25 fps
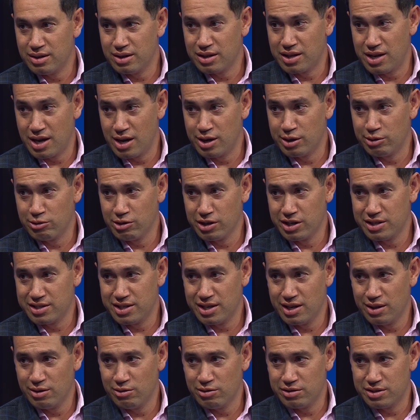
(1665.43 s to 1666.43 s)
county cricket
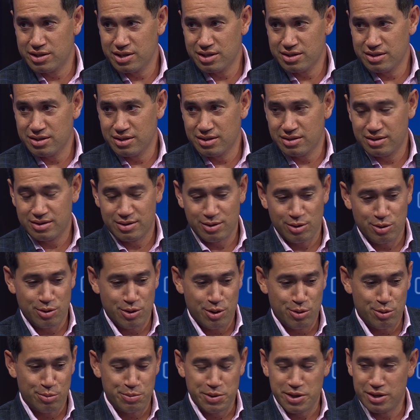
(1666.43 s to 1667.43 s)
together at Sussex, so
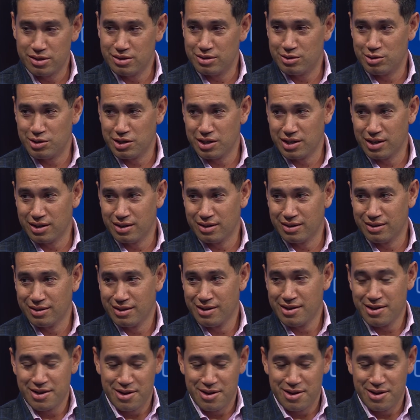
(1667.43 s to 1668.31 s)
that'll be interesting.